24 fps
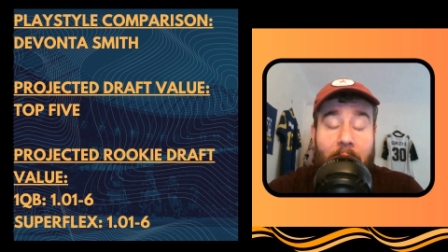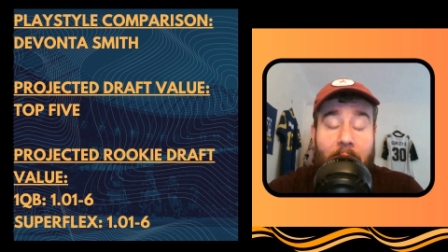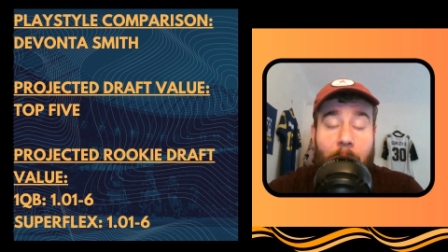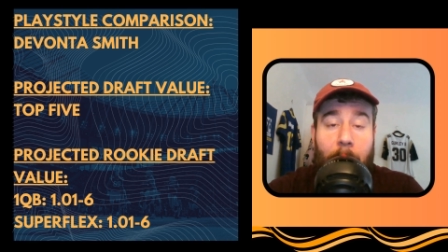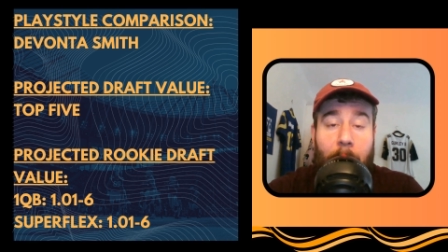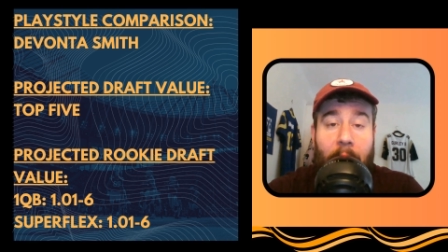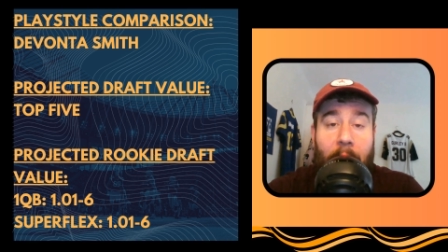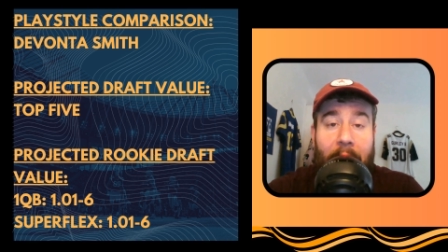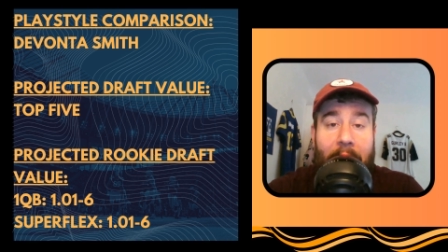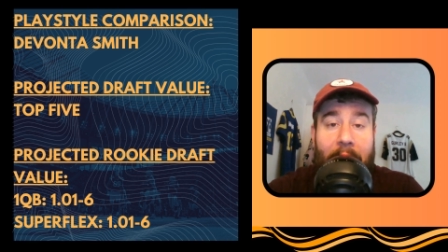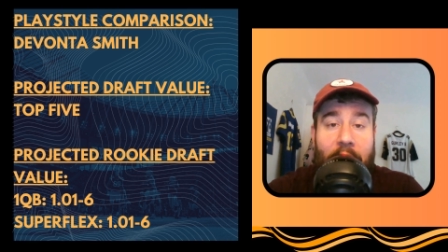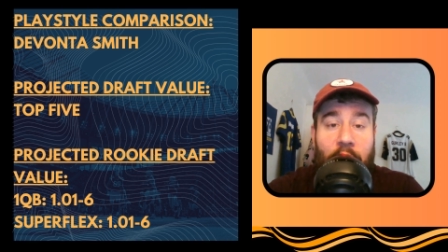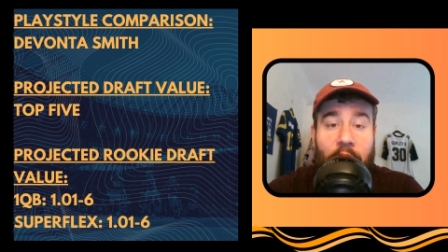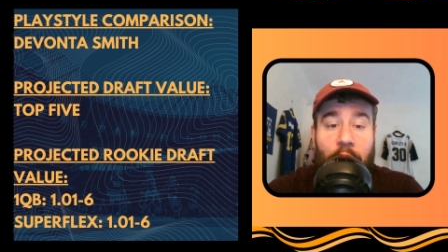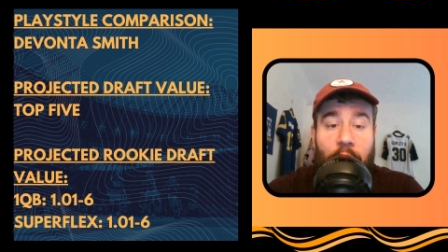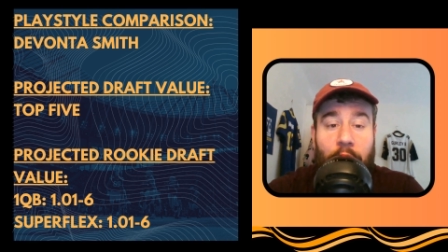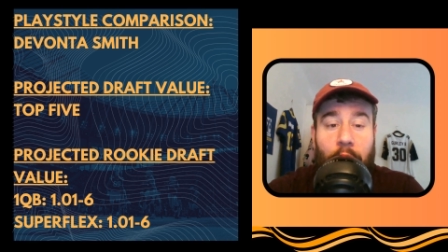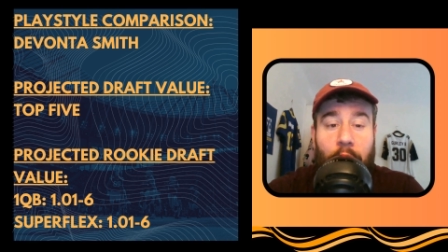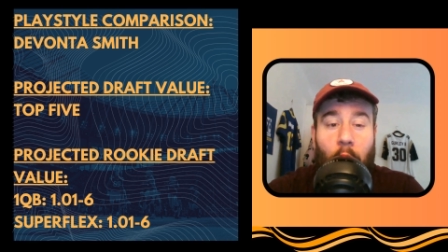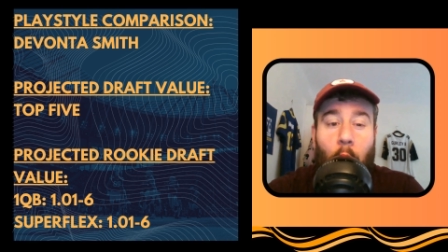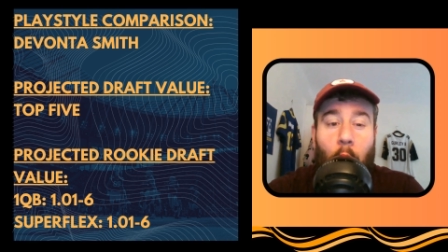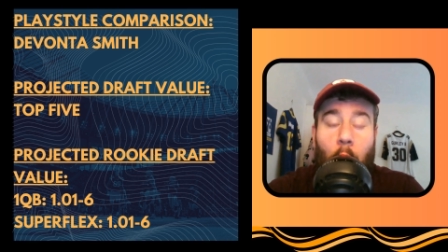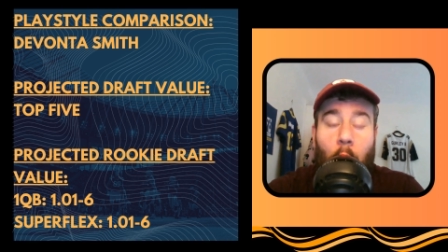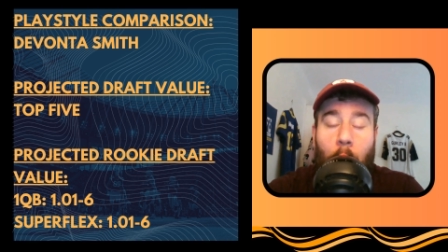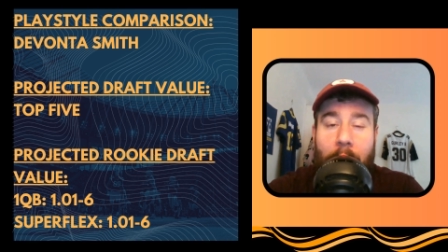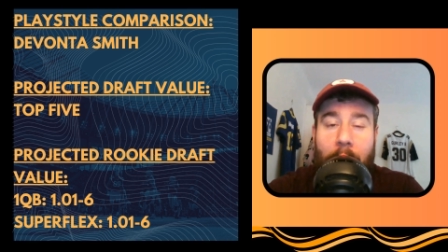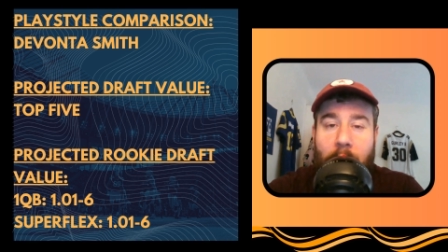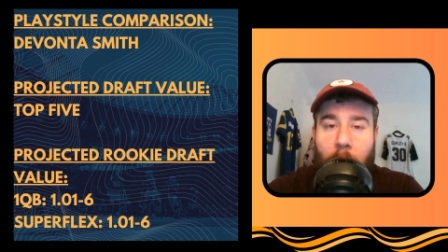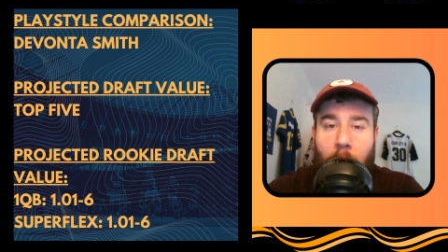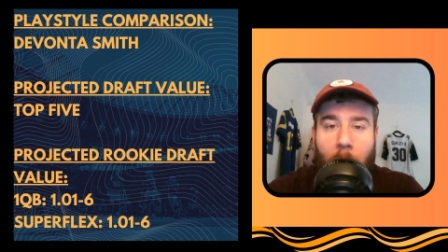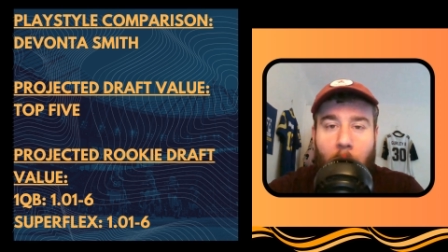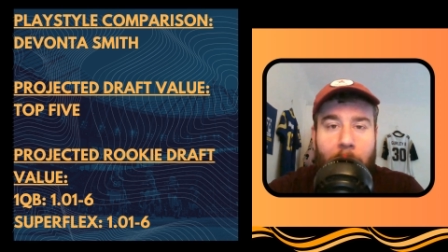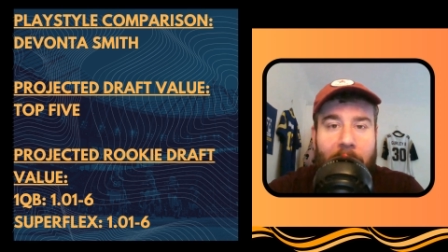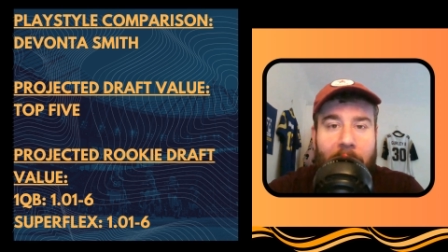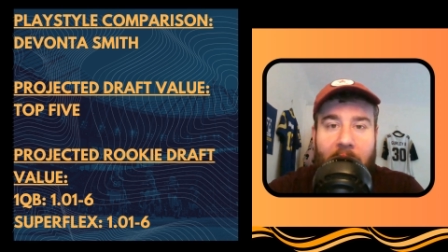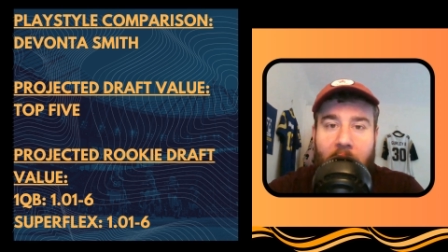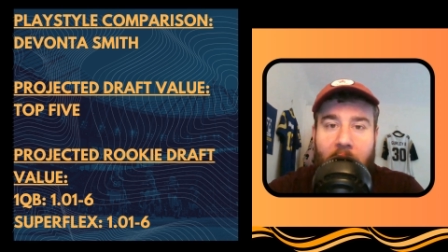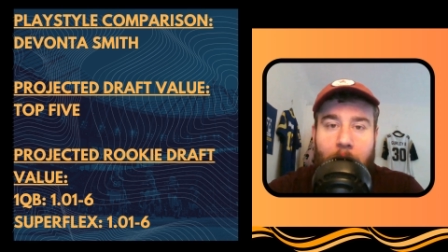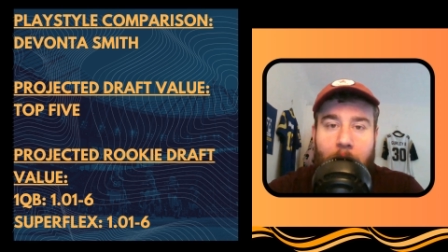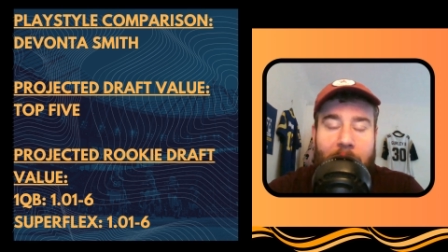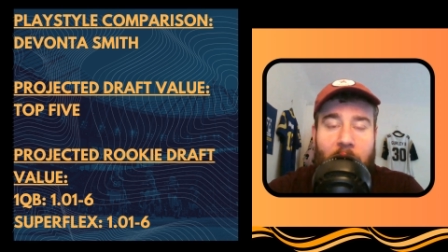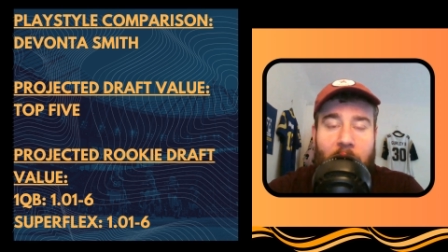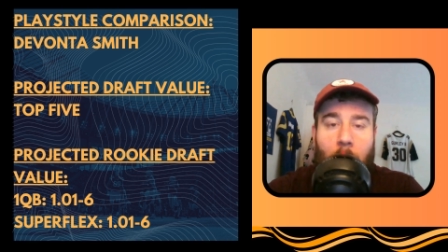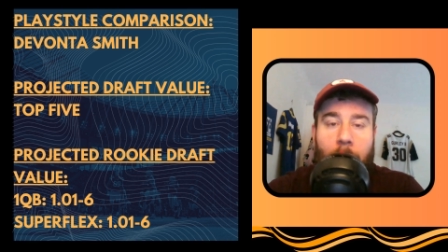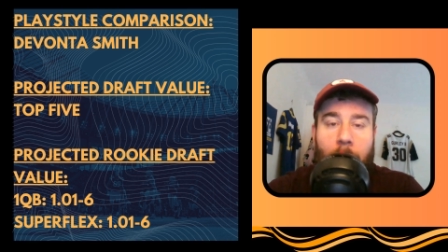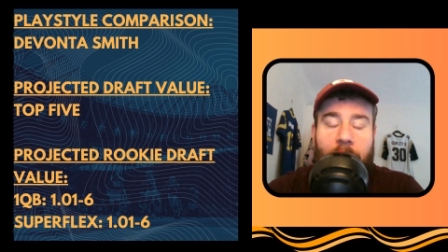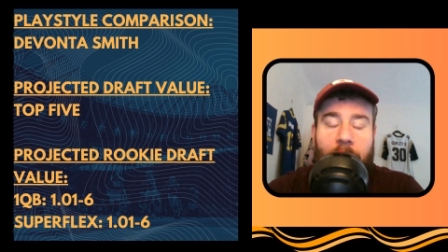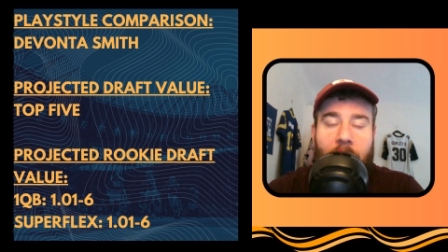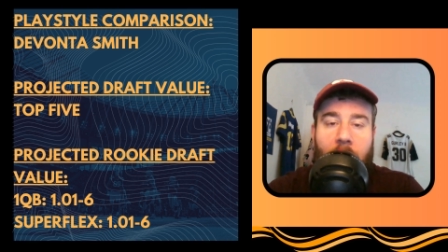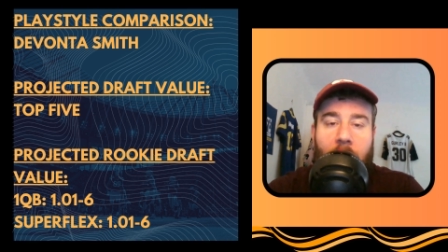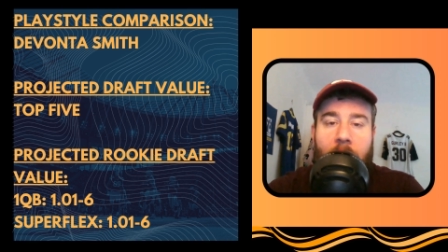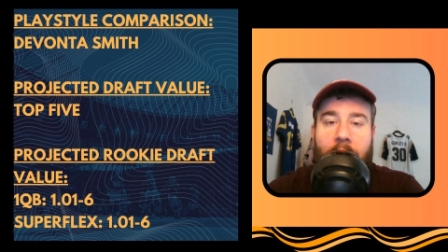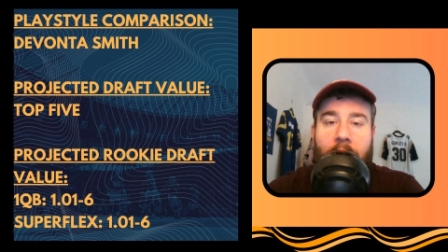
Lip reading: But his floor is probably going to be top 5.